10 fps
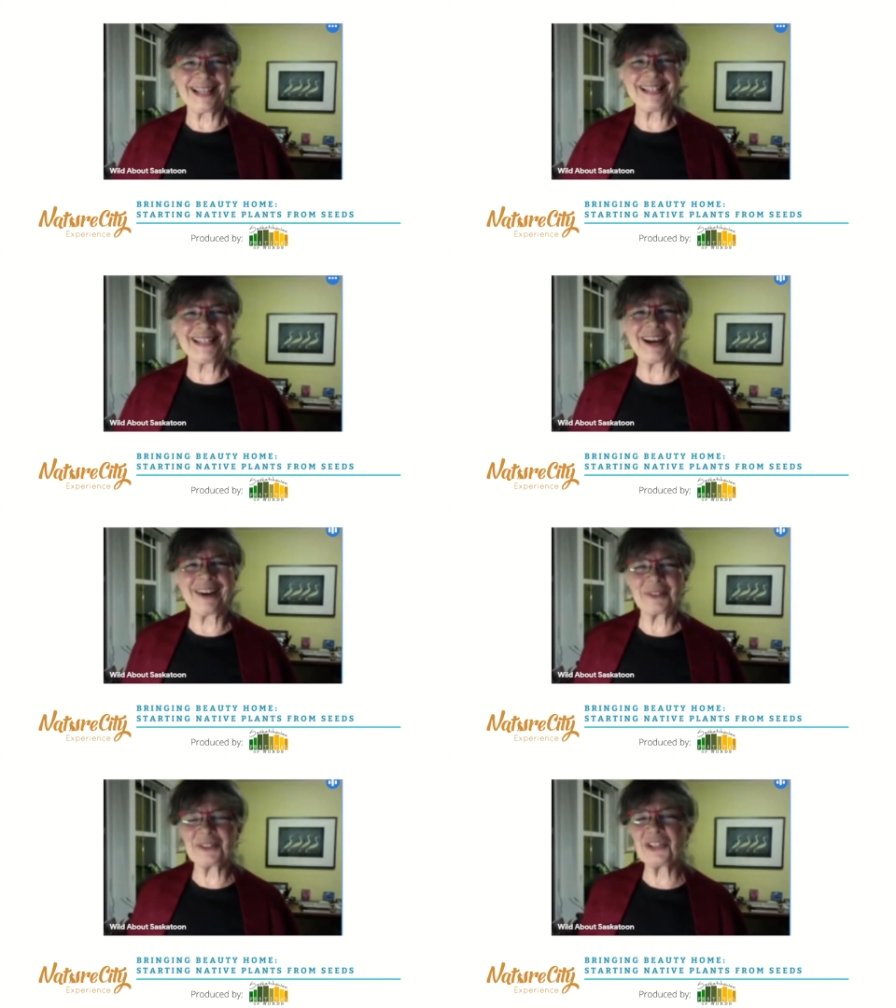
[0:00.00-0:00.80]

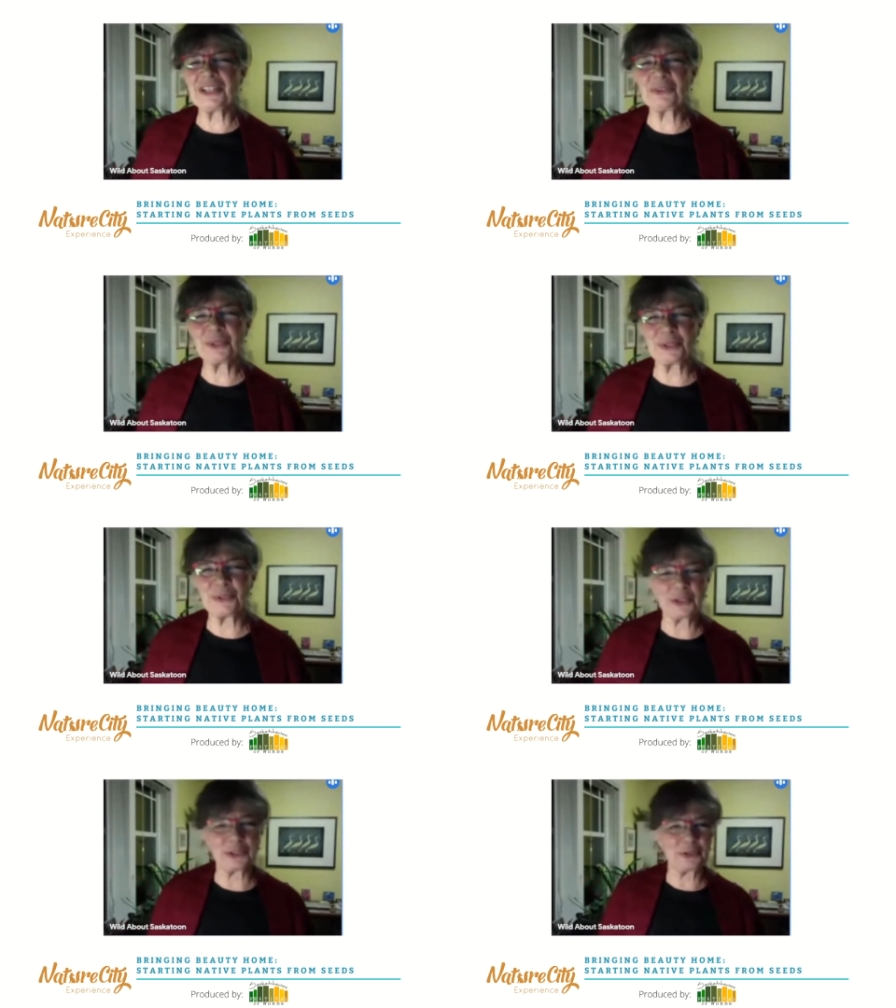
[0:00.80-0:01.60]
Now, to
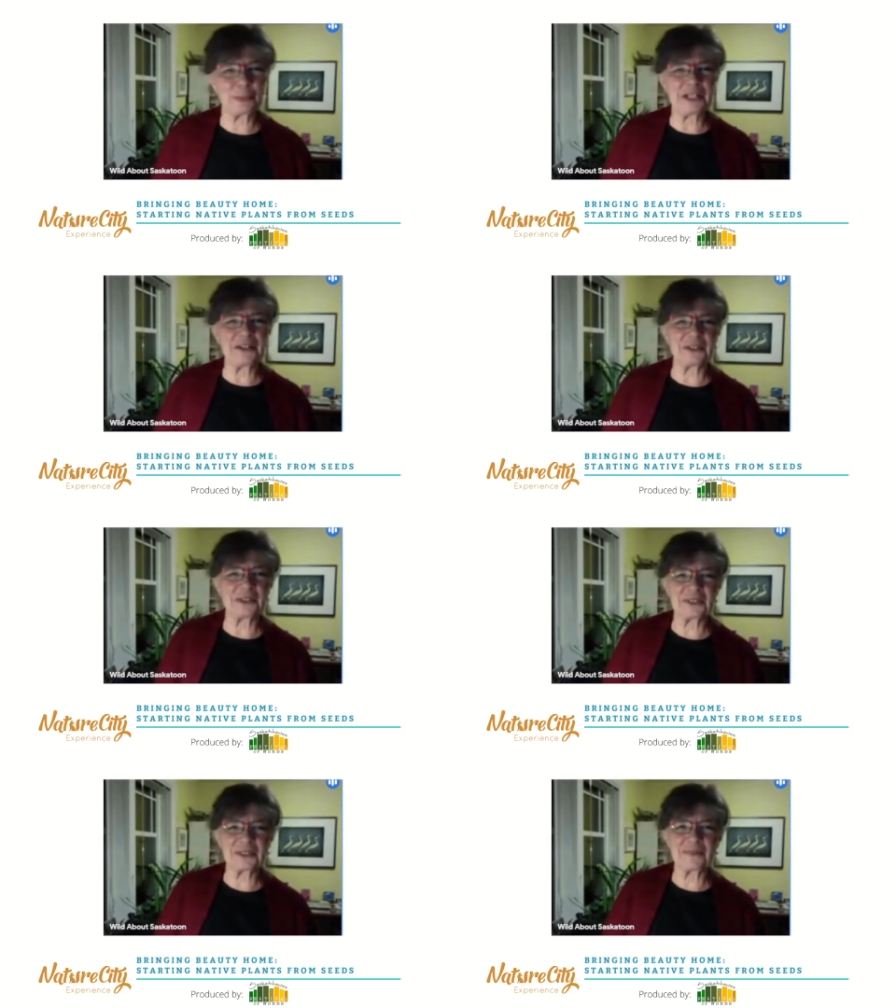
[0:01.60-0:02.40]
introduce our
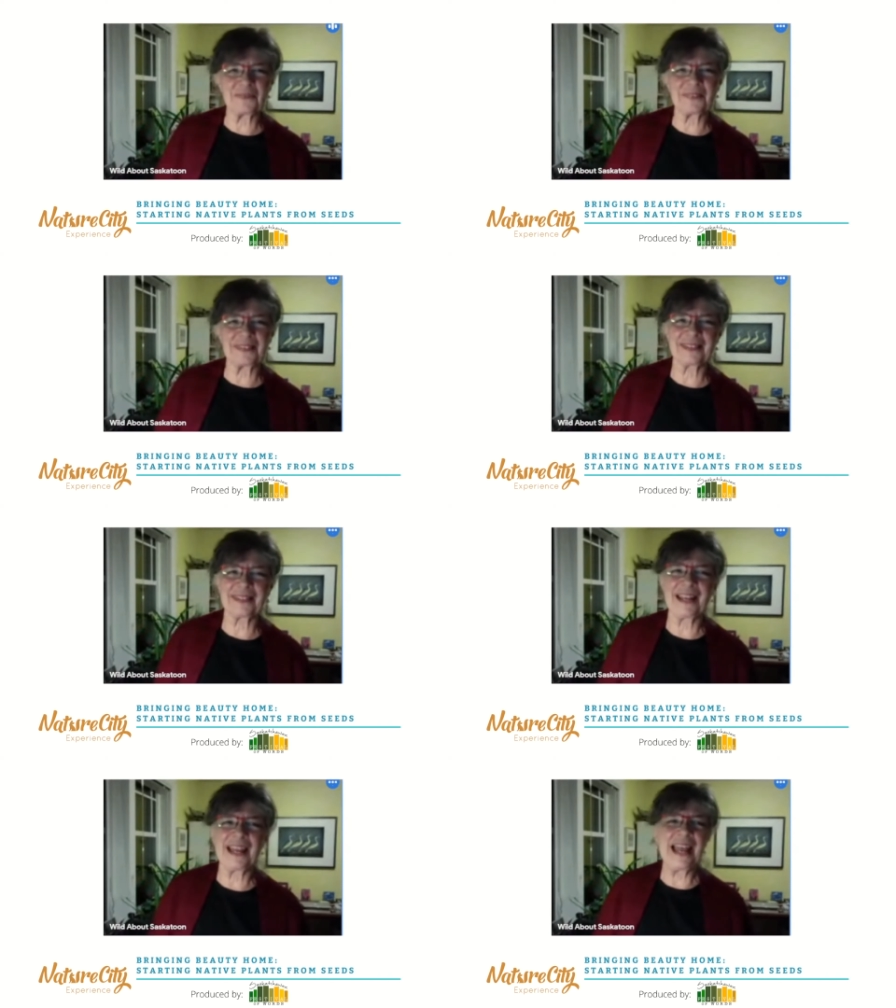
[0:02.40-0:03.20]
speakers.
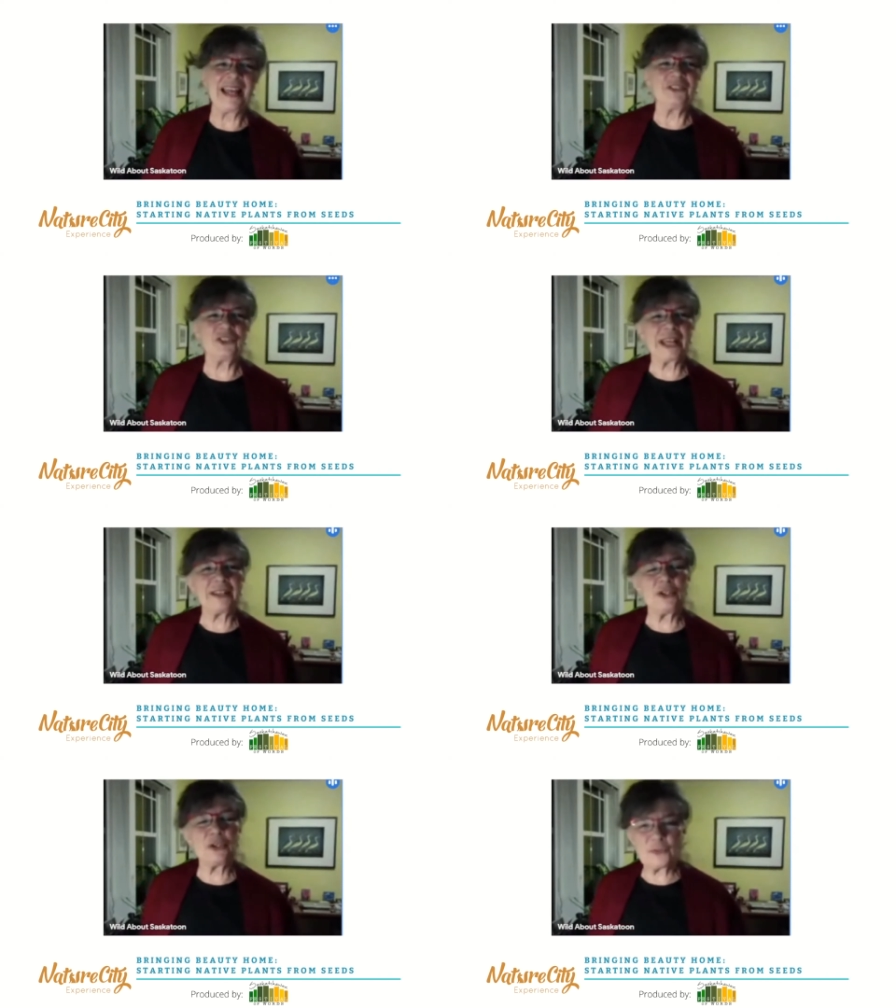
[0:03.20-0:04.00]

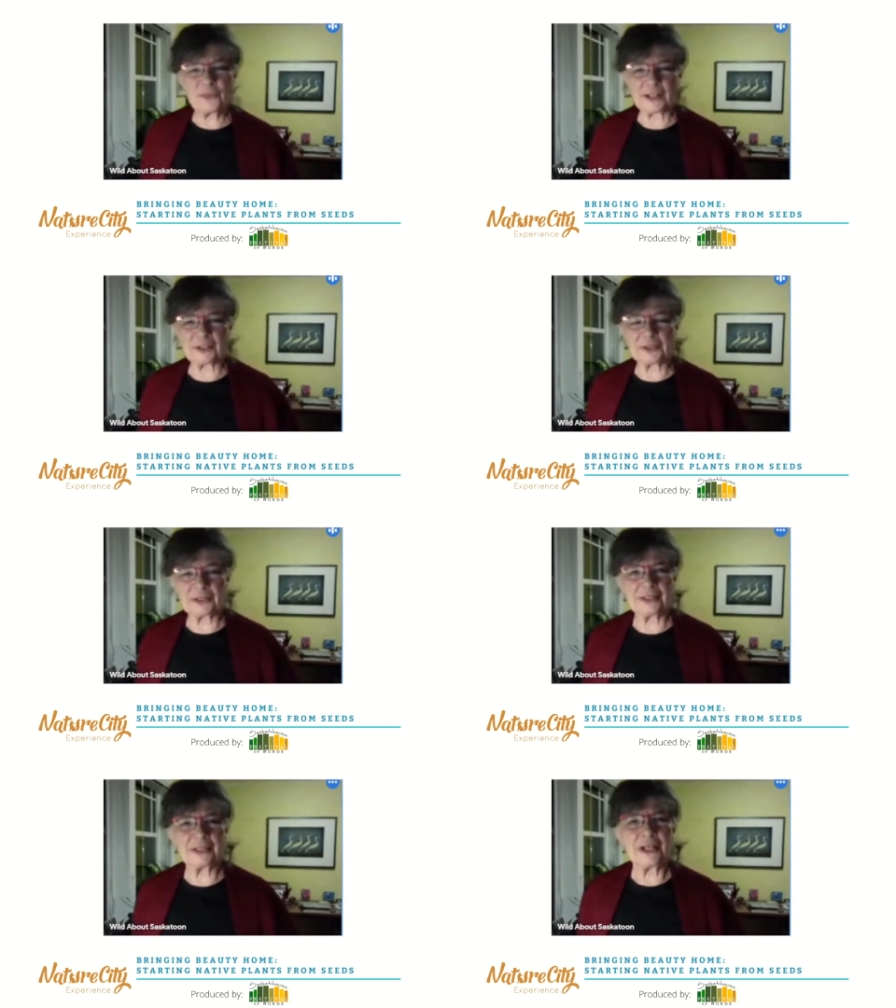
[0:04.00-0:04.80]
Chet Neufeld
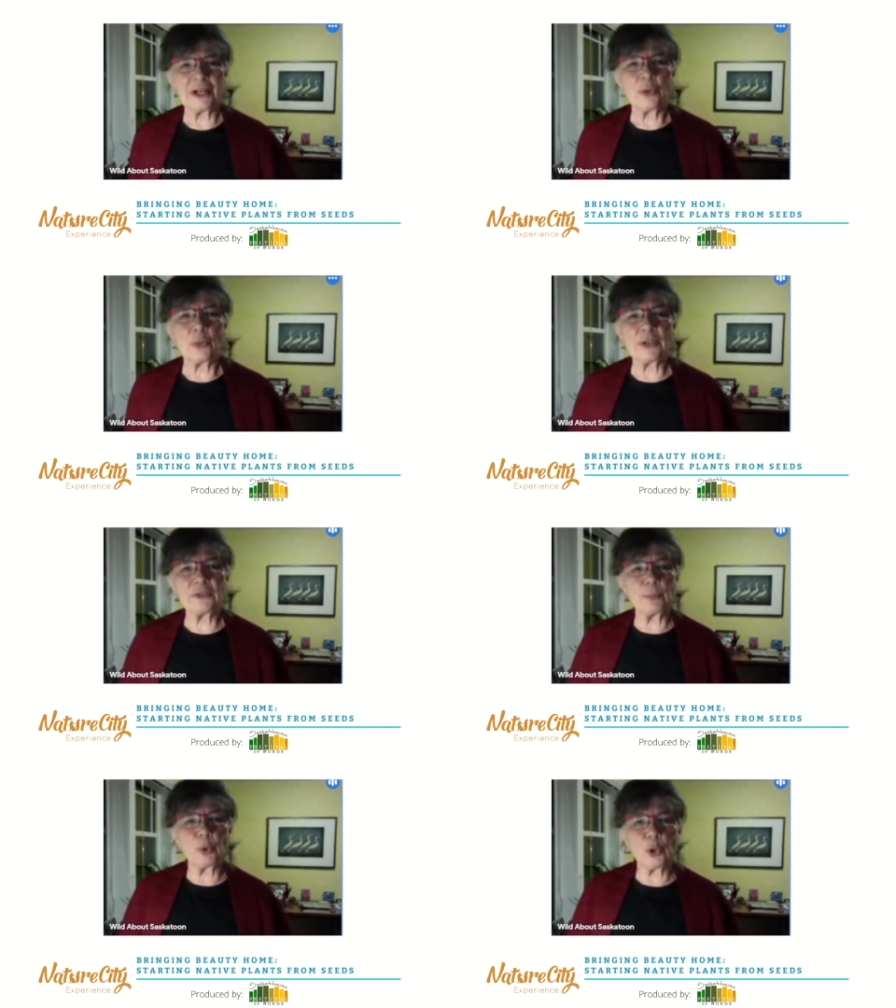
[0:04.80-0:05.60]

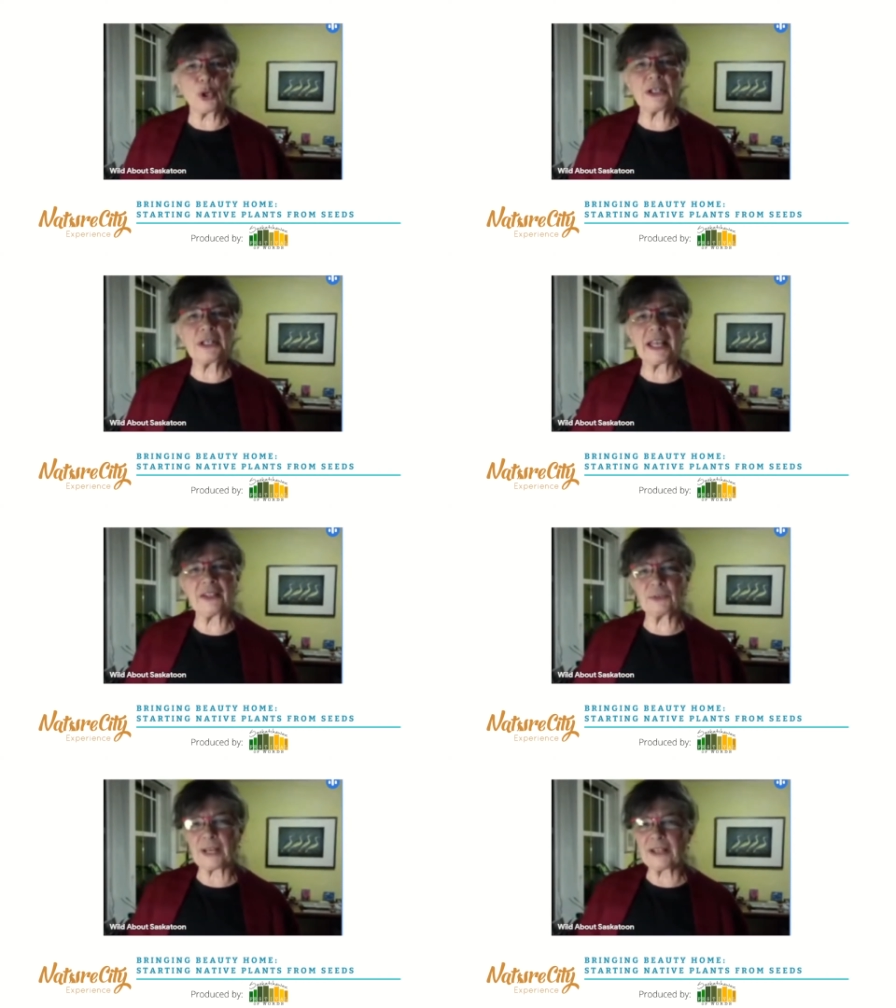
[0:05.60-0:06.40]
was born
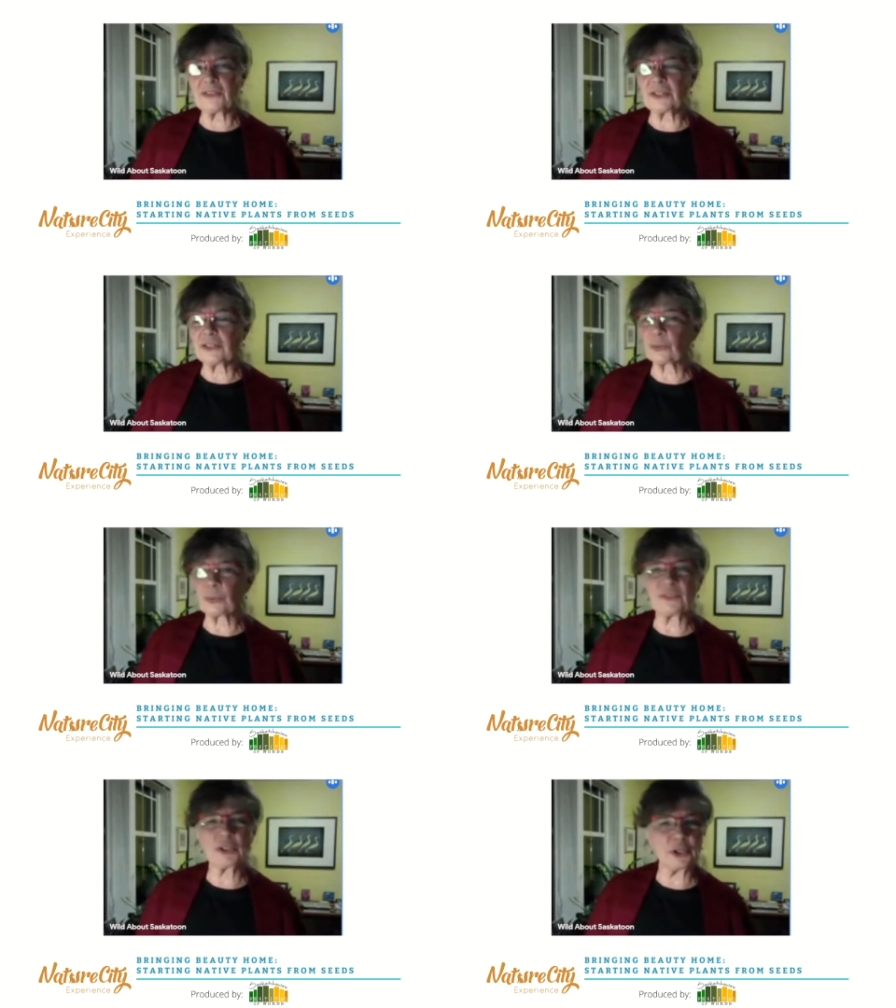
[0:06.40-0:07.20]
and raised in
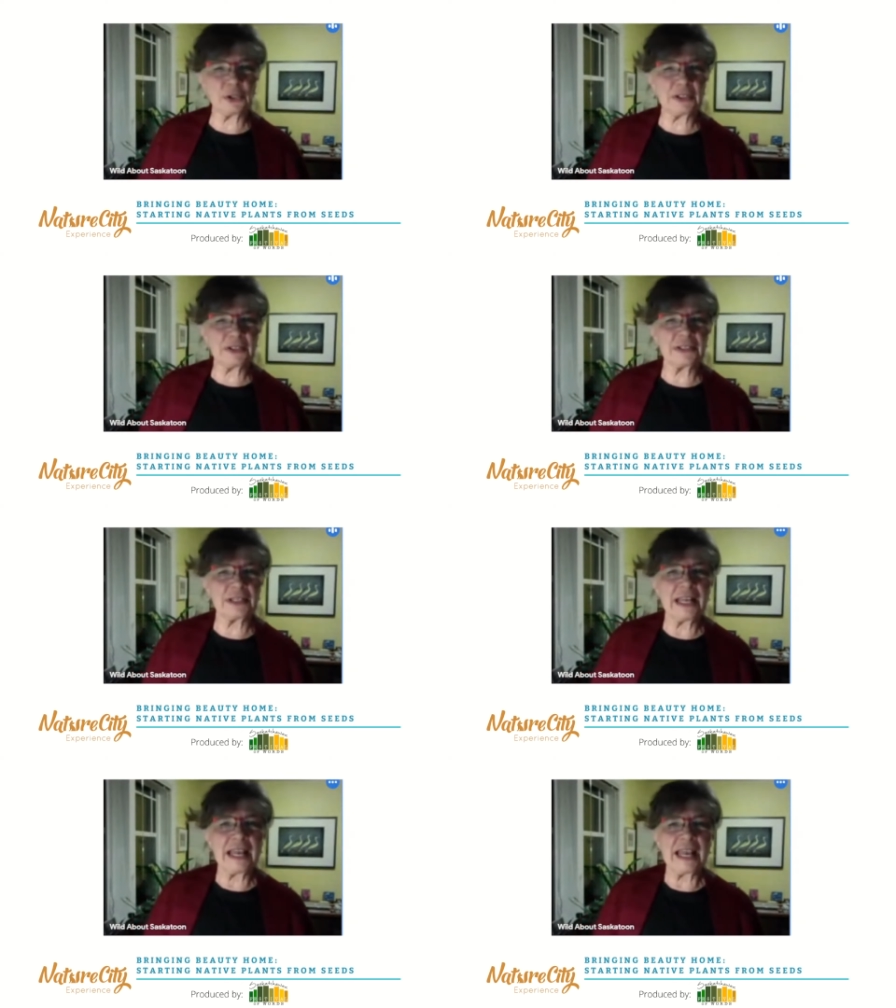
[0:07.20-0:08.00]
Swift Current
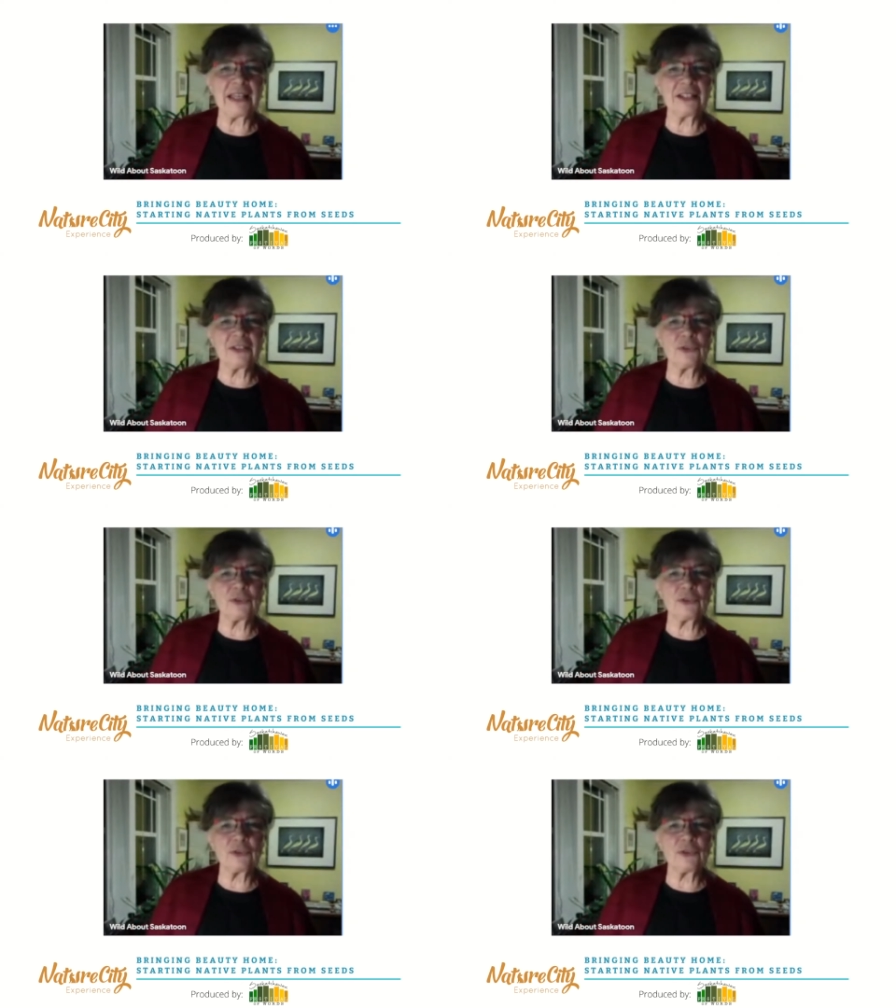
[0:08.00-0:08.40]
and